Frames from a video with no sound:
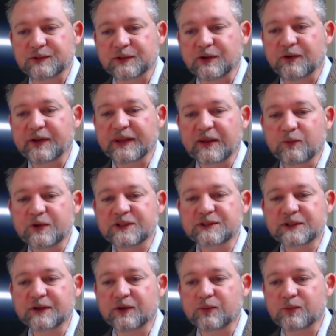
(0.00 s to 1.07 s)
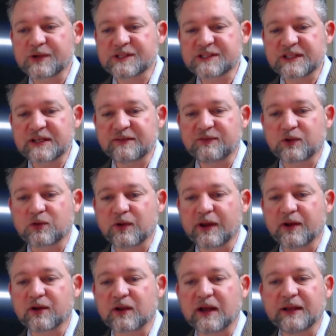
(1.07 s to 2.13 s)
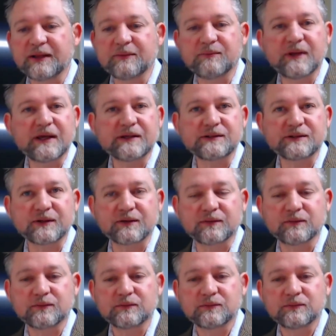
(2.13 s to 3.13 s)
knowing that we shall receive the greater condemnation.